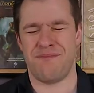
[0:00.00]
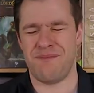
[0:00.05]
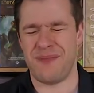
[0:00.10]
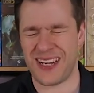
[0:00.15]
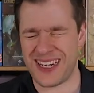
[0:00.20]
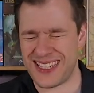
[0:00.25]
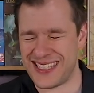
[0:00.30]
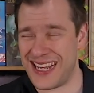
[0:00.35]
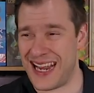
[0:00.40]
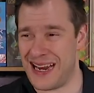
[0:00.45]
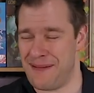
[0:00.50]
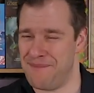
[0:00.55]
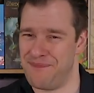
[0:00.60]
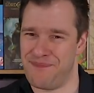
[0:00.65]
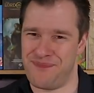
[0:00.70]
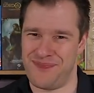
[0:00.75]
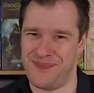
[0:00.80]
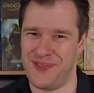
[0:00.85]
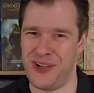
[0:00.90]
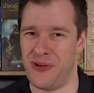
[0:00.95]
Like I say,
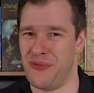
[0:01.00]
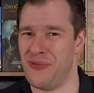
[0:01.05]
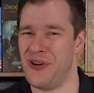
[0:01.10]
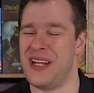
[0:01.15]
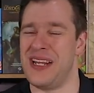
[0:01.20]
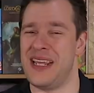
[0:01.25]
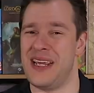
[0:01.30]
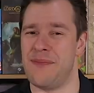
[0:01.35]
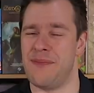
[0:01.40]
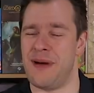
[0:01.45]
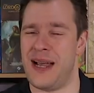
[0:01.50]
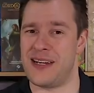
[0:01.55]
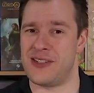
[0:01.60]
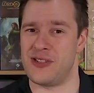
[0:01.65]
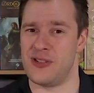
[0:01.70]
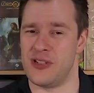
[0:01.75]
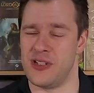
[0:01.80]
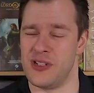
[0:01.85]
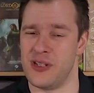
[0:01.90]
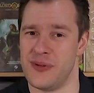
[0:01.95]
not really a
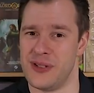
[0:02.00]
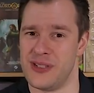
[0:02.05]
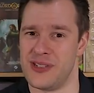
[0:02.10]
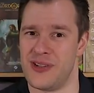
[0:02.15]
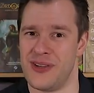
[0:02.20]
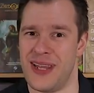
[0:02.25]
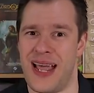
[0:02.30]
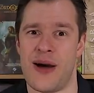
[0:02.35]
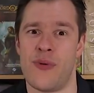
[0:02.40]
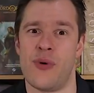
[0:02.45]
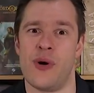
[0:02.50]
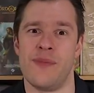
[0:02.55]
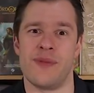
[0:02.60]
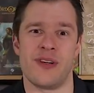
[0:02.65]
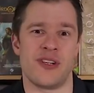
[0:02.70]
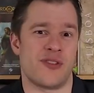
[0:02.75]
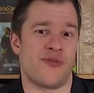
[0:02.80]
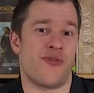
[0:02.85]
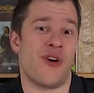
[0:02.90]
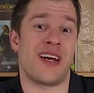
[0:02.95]
bash on the Germans on that one,
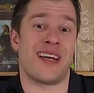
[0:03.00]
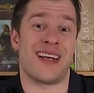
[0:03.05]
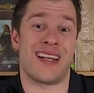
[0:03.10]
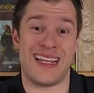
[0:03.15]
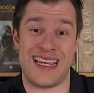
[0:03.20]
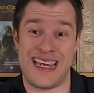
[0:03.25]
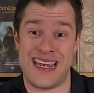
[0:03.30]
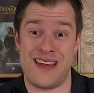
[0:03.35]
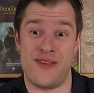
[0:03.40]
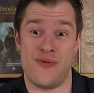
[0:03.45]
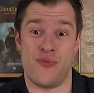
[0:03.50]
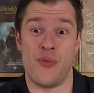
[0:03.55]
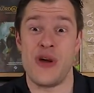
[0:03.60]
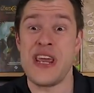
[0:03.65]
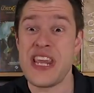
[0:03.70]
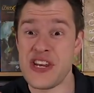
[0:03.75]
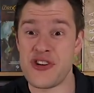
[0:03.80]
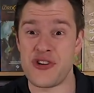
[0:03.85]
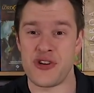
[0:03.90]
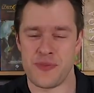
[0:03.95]
because frankly,
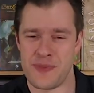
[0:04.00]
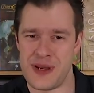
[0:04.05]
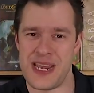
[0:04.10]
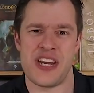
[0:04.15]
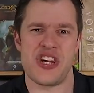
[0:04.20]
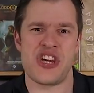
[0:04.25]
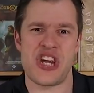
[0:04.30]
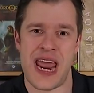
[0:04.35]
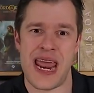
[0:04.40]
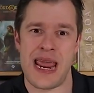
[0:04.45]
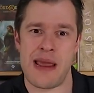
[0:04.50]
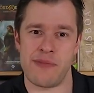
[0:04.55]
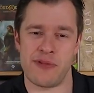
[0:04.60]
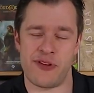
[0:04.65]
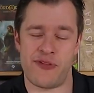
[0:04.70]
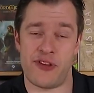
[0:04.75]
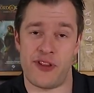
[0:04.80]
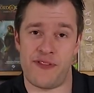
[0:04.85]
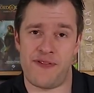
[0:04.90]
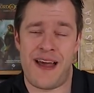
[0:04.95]
we should be
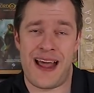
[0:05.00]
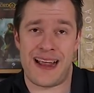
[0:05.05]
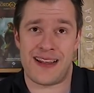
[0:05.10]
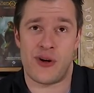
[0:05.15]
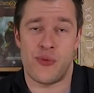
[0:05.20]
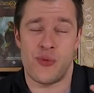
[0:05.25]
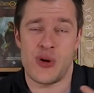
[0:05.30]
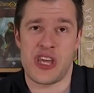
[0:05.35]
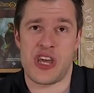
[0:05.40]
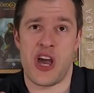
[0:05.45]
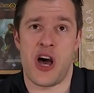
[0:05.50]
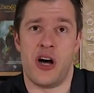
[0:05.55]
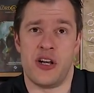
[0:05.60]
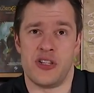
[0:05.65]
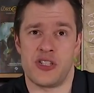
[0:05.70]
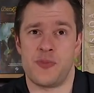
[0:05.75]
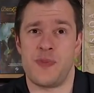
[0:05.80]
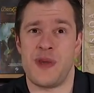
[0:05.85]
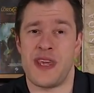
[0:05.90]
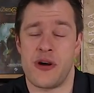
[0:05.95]
ashamed for the fact that we
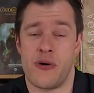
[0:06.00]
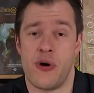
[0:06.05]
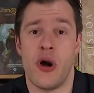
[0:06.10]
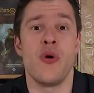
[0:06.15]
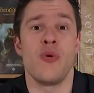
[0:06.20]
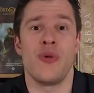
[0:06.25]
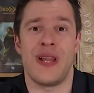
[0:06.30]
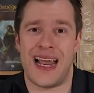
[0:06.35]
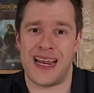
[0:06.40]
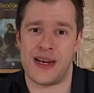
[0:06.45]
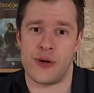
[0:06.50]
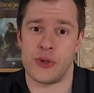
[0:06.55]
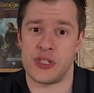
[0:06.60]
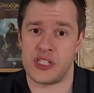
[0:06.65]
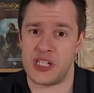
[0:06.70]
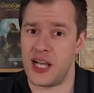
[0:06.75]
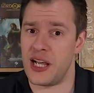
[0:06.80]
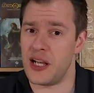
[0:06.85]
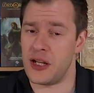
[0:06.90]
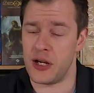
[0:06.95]
can't speak our own
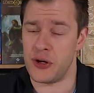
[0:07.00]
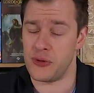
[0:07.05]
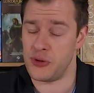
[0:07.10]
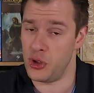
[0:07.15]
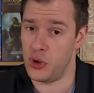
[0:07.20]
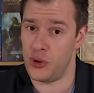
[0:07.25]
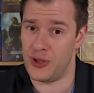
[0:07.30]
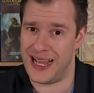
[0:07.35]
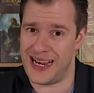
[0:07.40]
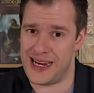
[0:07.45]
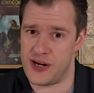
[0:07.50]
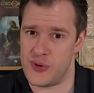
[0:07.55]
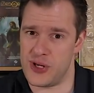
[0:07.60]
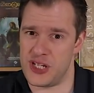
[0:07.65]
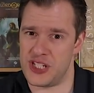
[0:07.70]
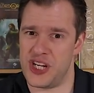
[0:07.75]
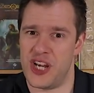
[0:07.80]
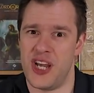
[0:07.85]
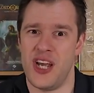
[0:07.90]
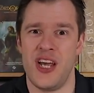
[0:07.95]
language, let alone your
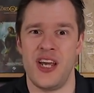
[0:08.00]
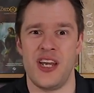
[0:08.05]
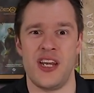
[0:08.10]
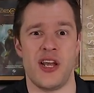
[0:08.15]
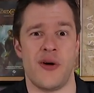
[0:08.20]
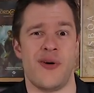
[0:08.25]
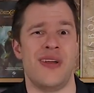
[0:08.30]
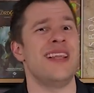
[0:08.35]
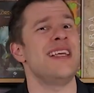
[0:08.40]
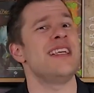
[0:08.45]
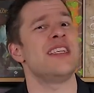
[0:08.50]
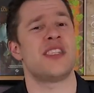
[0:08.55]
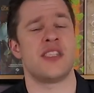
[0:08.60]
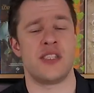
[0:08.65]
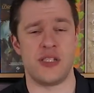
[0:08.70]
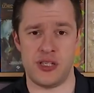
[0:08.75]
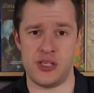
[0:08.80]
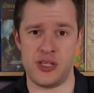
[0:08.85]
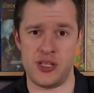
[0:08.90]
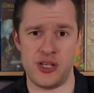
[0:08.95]
language. You know, at
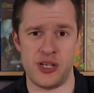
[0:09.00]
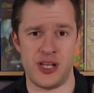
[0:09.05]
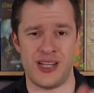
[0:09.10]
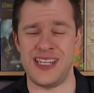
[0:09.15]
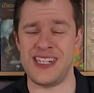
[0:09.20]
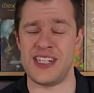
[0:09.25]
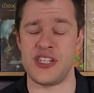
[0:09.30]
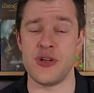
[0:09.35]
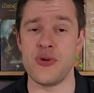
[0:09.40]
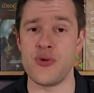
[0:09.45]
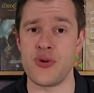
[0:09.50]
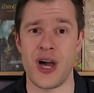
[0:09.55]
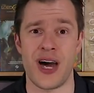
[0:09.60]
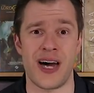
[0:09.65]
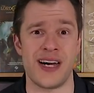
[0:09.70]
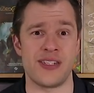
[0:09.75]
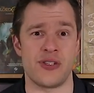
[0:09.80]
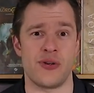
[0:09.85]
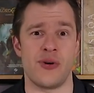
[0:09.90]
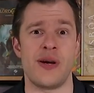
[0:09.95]
least you
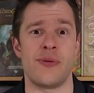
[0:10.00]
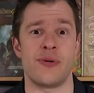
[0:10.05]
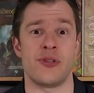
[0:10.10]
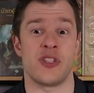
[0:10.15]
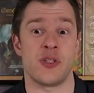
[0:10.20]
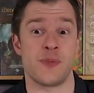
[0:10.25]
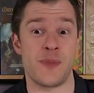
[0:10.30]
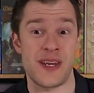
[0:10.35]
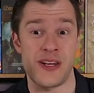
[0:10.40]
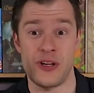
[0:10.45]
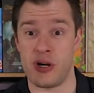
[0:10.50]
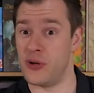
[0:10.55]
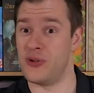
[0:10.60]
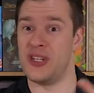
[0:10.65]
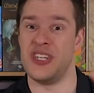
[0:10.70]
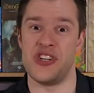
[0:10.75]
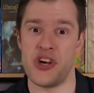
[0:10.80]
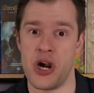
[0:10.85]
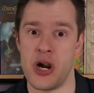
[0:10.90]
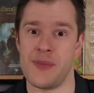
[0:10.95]
guys are able to speak not
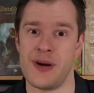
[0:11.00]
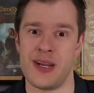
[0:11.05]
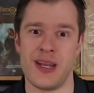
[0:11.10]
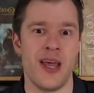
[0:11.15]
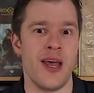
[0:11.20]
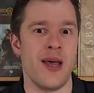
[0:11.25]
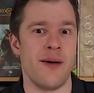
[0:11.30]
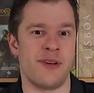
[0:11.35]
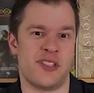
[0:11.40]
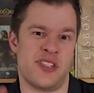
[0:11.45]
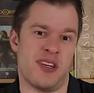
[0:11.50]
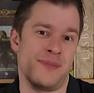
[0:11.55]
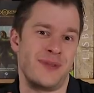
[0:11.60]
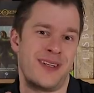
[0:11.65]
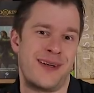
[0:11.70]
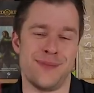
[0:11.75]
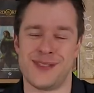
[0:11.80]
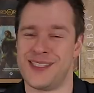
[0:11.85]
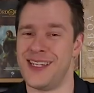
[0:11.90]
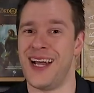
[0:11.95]
only German, but
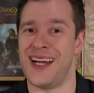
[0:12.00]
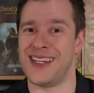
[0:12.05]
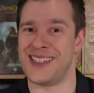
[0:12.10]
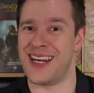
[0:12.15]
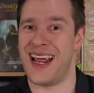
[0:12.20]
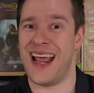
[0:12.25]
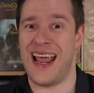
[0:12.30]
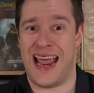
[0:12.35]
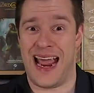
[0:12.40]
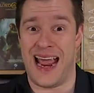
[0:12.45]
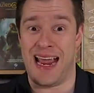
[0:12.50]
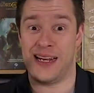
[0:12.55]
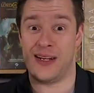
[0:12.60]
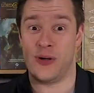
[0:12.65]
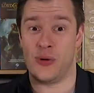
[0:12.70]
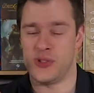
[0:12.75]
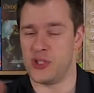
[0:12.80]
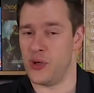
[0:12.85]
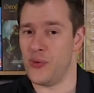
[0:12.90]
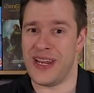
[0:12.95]
sometimes Dutch, and
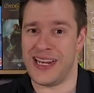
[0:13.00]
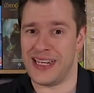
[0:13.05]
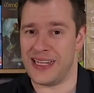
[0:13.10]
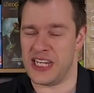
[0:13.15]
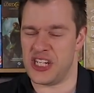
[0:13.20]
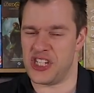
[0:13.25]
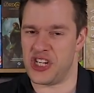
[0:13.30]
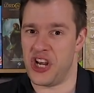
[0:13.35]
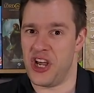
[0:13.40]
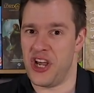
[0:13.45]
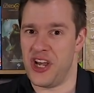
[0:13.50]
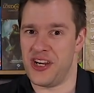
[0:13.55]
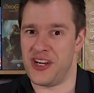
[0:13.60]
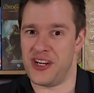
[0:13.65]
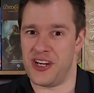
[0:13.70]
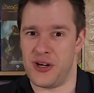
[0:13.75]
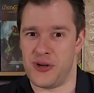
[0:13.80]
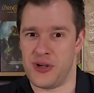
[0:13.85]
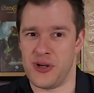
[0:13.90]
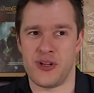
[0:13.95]
also English.
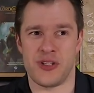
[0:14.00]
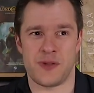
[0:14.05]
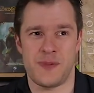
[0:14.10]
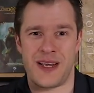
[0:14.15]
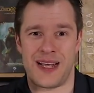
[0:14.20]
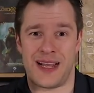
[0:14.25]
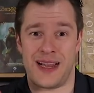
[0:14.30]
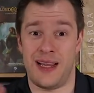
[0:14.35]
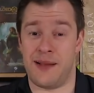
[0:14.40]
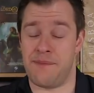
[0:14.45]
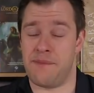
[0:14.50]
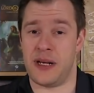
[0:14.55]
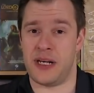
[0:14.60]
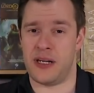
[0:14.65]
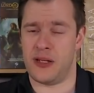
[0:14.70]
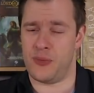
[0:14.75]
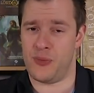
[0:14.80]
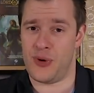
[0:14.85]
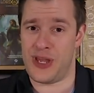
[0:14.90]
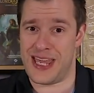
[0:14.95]
You know, you can speak a lot
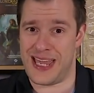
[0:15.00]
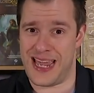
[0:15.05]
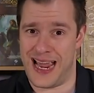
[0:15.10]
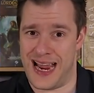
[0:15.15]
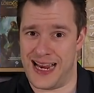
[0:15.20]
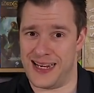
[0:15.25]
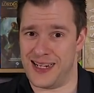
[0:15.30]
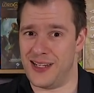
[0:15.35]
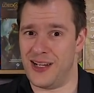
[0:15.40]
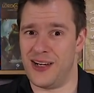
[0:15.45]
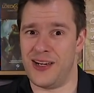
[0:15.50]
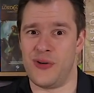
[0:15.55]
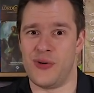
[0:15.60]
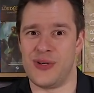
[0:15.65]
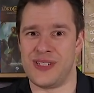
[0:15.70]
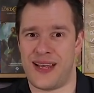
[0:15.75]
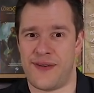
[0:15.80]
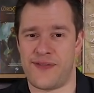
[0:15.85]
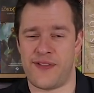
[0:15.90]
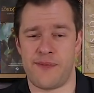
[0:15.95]
better than we can, and I
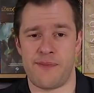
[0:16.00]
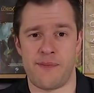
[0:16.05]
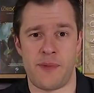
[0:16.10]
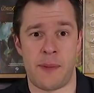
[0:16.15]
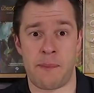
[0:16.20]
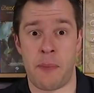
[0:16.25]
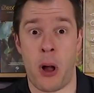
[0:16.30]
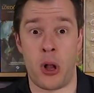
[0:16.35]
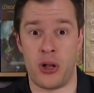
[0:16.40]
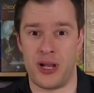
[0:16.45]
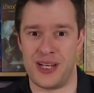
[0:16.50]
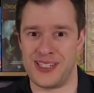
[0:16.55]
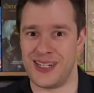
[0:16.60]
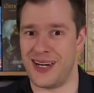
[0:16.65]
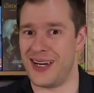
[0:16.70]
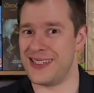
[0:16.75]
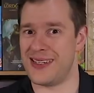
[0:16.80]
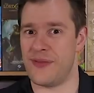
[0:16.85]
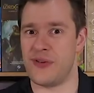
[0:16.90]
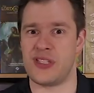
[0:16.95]
always have to
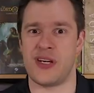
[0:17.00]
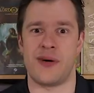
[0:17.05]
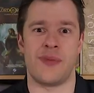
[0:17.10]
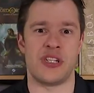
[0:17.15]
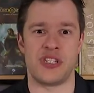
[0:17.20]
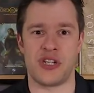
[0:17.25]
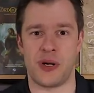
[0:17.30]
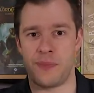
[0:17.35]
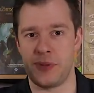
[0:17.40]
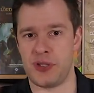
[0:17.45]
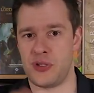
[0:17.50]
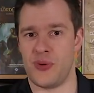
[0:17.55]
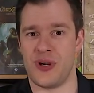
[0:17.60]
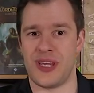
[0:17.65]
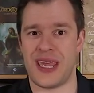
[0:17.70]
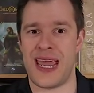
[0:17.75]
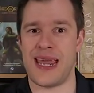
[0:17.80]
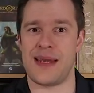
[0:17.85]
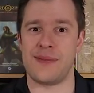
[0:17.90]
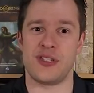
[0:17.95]
apologize every time I jump into a
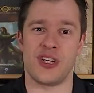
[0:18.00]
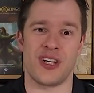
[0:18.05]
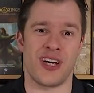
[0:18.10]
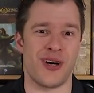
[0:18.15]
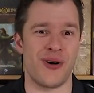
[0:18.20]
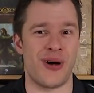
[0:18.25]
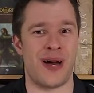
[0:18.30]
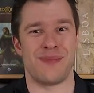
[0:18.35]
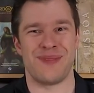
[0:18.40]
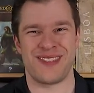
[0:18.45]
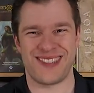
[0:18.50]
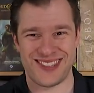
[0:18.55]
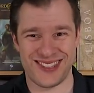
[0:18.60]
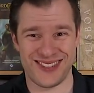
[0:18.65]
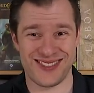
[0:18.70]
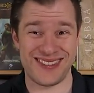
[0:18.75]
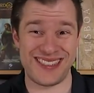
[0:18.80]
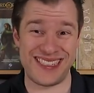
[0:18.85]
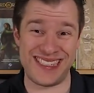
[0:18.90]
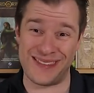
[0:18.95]
game to go, I'm
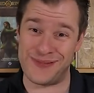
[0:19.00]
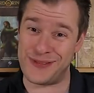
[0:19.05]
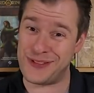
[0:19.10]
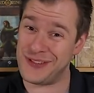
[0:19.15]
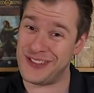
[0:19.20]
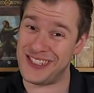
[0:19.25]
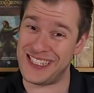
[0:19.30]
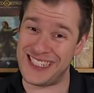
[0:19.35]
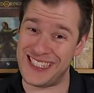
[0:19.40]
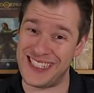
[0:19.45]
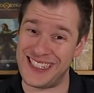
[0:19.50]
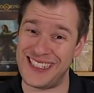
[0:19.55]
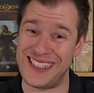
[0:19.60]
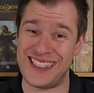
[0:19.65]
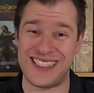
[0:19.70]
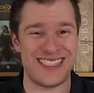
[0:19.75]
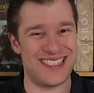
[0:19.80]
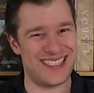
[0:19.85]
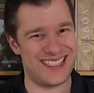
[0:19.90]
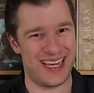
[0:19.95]
sorry, I'm only
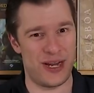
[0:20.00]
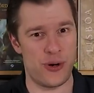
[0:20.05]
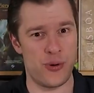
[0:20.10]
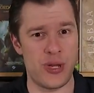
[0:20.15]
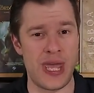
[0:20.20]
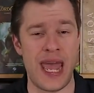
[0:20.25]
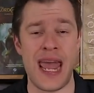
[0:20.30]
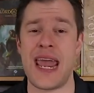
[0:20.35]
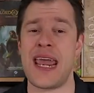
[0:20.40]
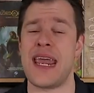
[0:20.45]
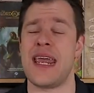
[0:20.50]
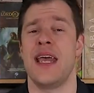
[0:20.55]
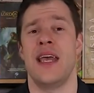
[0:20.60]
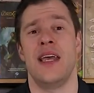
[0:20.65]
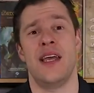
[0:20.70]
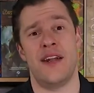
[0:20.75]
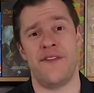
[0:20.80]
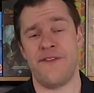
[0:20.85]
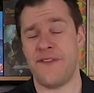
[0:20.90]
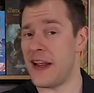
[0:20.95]
English, is that okay?
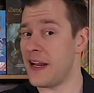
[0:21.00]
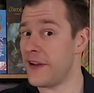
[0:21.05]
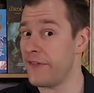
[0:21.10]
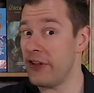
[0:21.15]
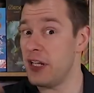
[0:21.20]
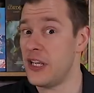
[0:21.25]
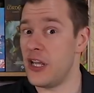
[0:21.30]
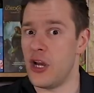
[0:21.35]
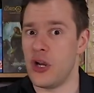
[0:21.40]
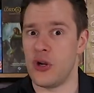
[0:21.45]
And thankfully,